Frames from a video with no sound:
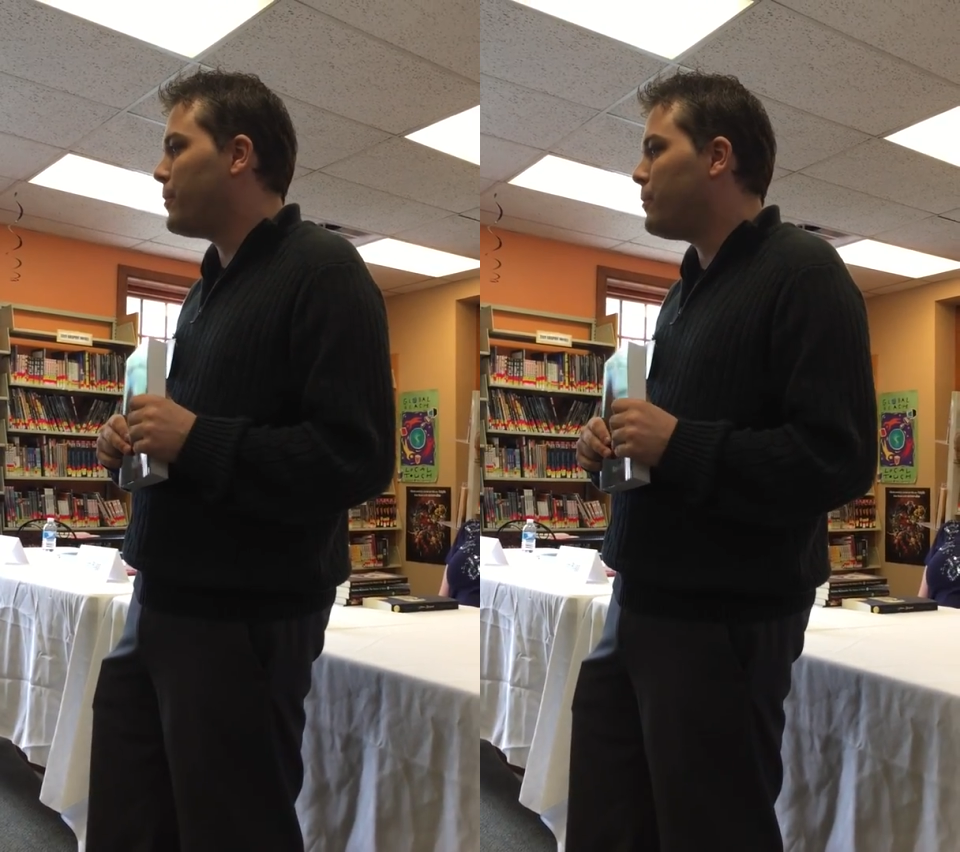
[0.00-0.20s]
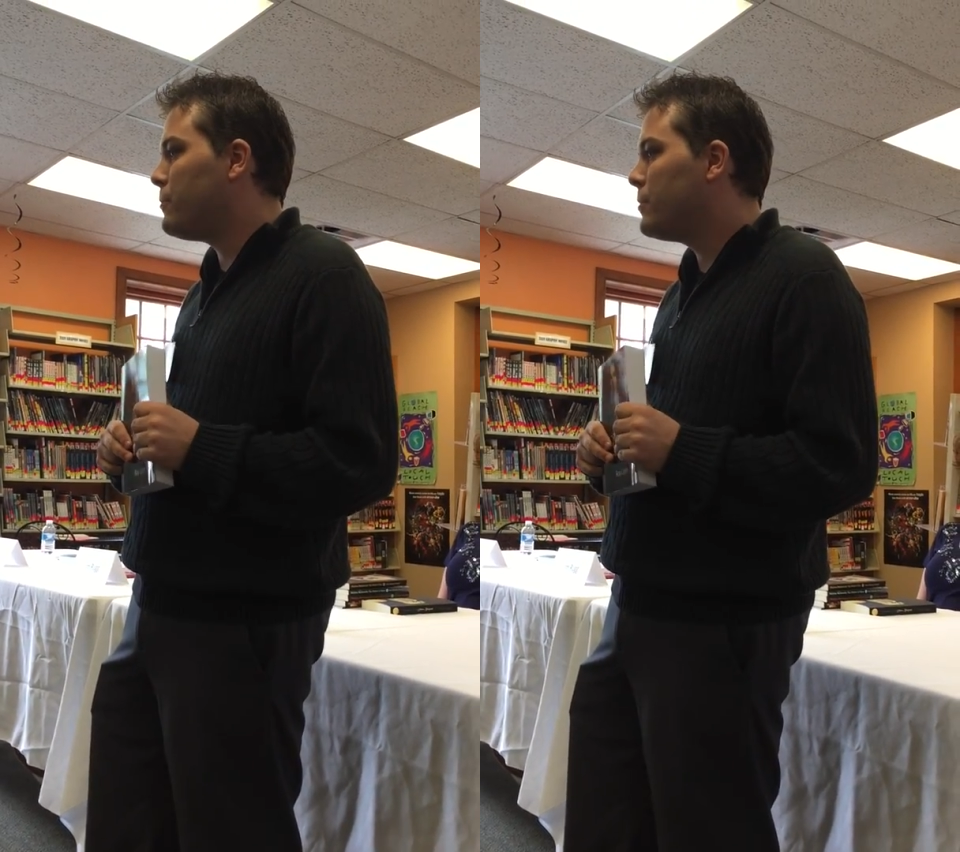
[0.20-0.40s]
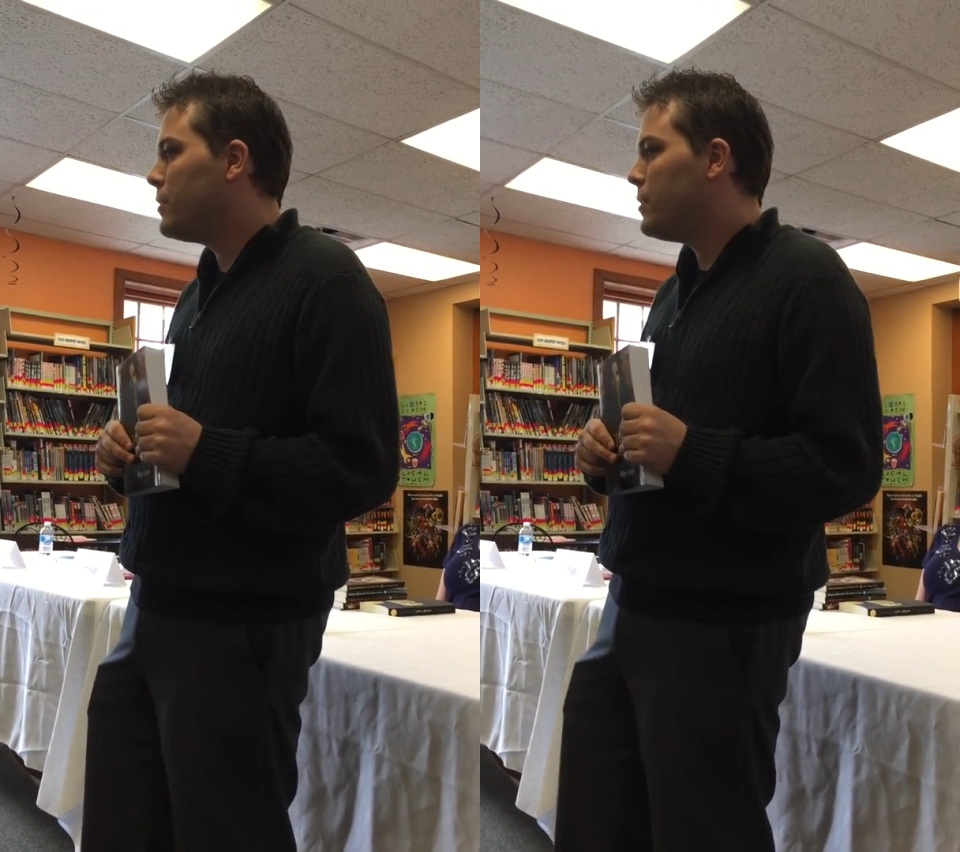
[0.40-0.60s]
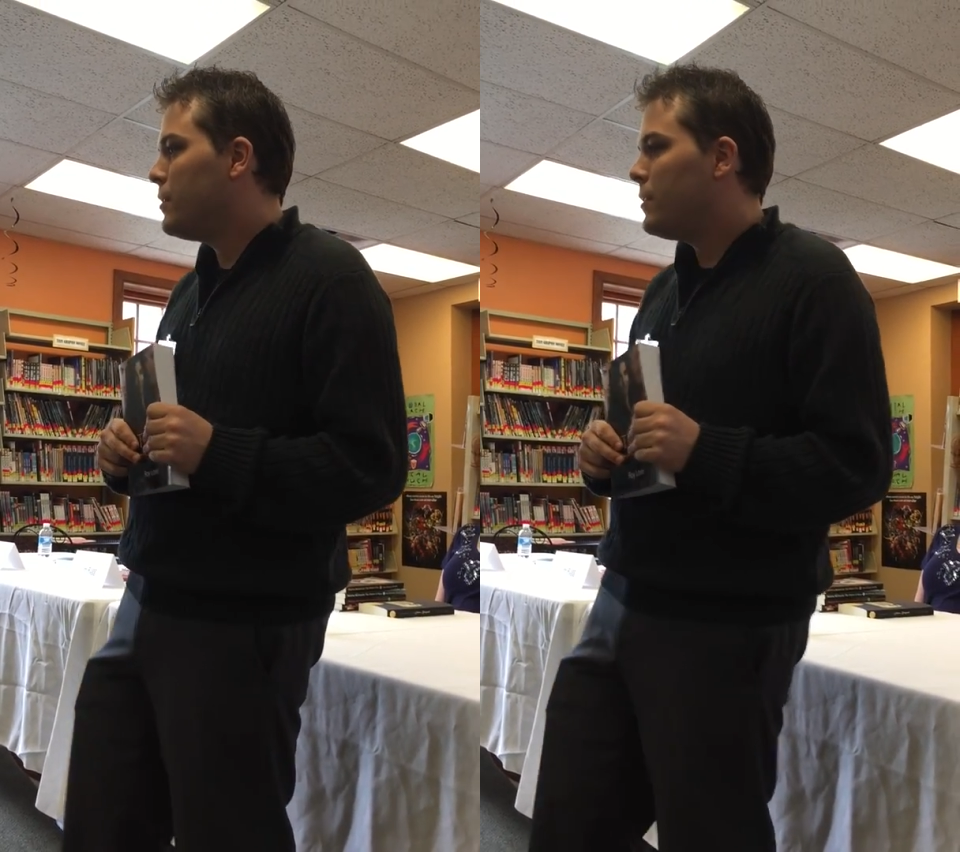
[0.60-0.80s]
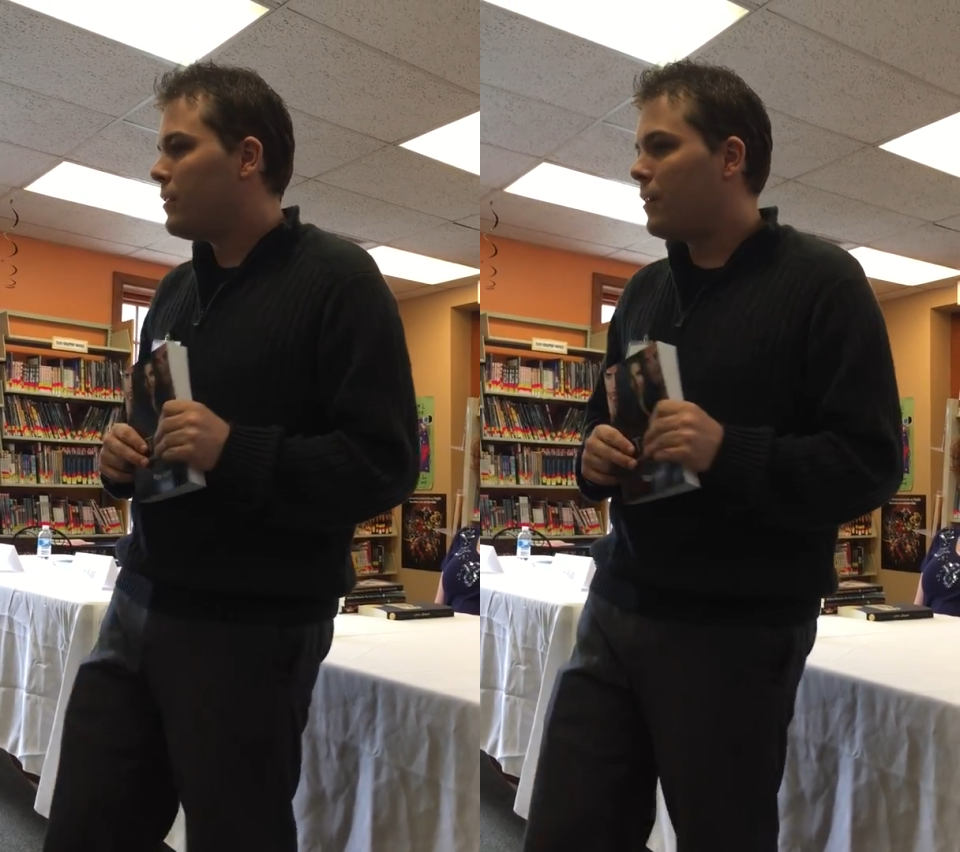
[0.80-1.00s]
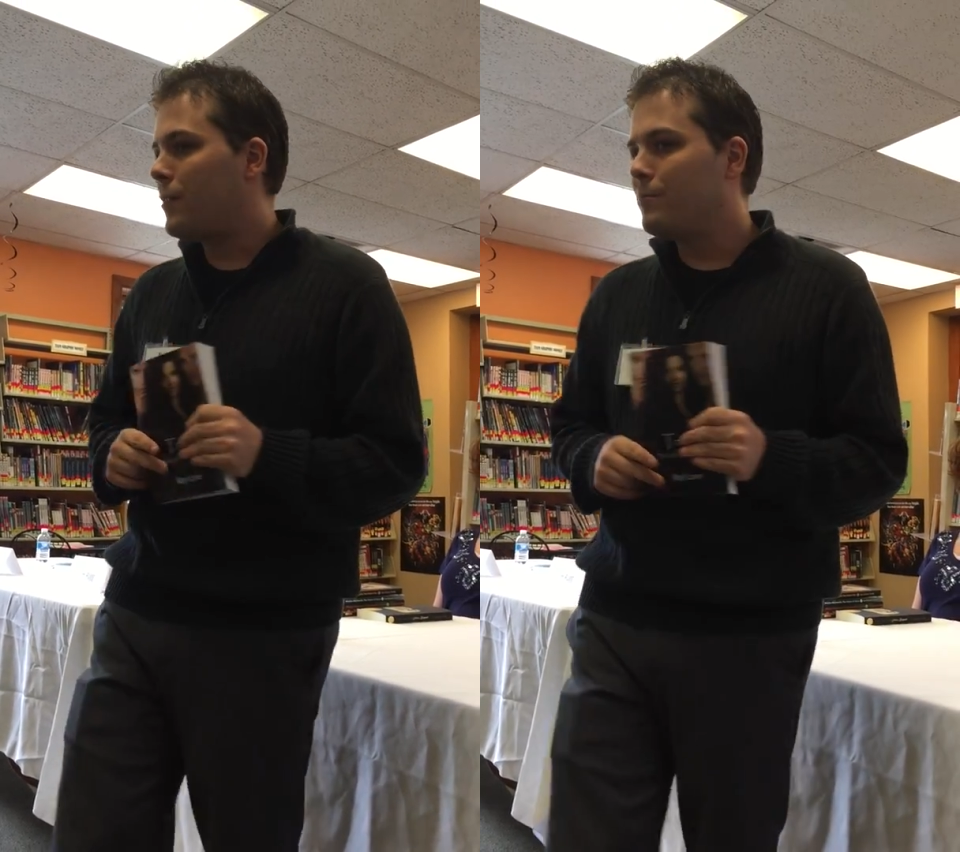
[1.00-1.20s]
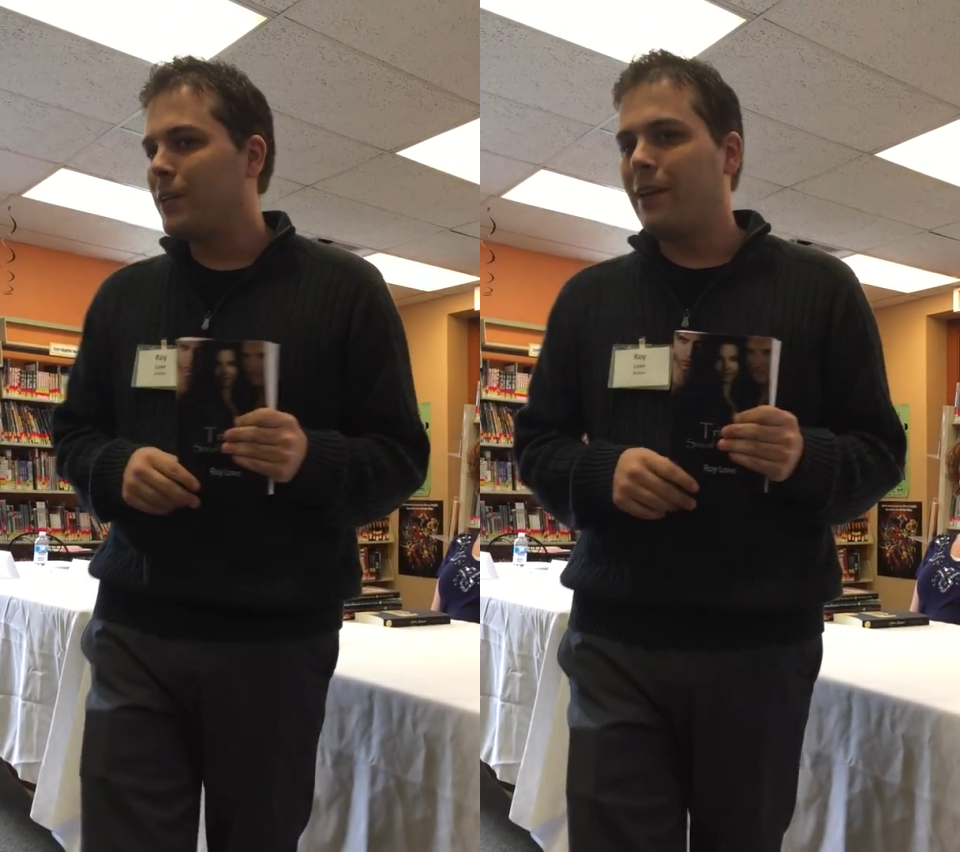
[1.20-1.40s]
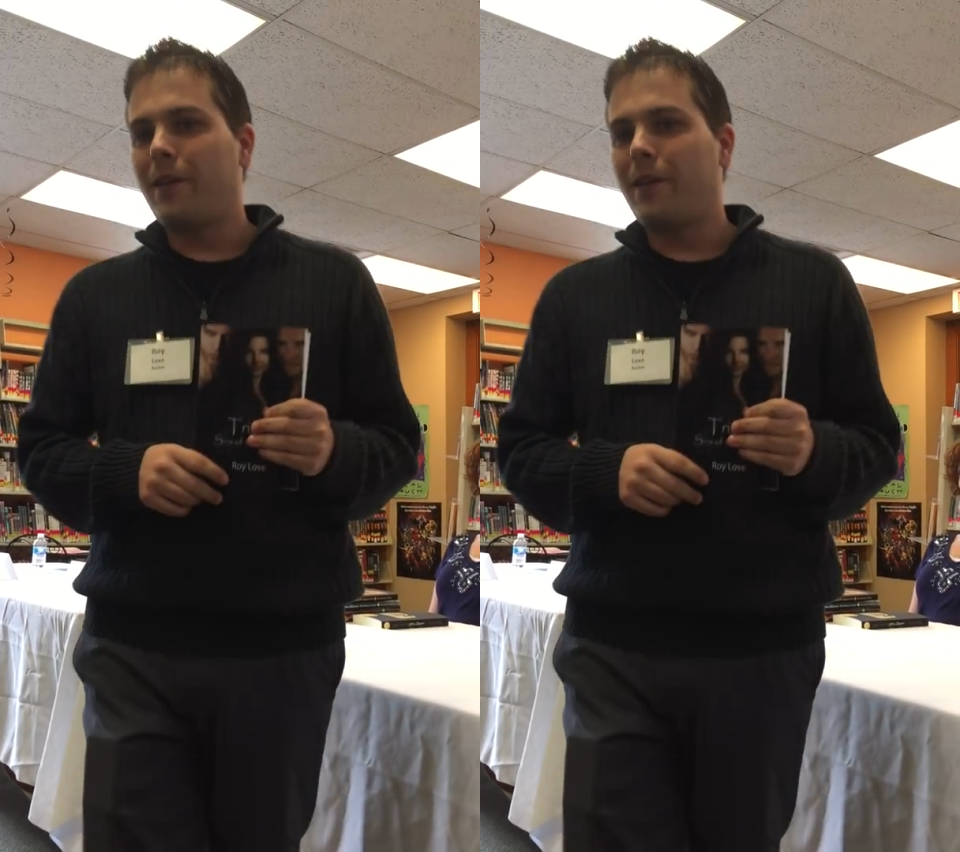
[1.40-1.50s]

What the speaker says: feel at